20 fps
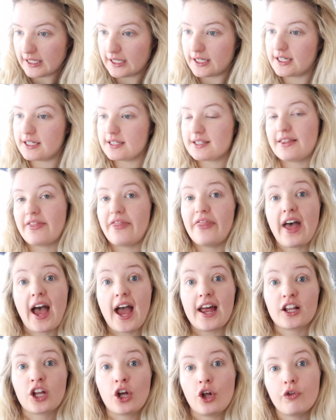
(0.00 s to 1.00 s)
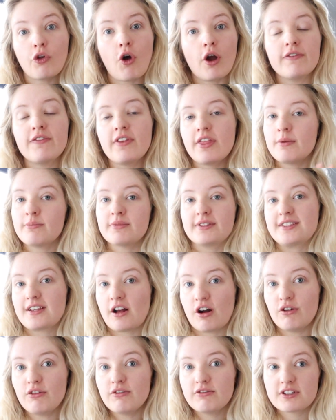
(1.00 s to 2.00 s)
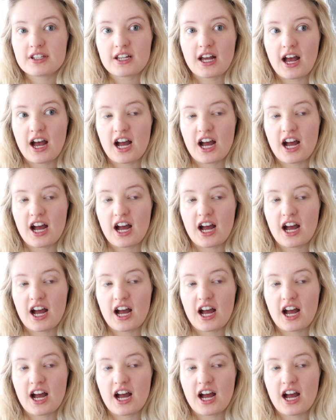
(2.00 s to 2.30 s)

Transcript: is that Clover themselves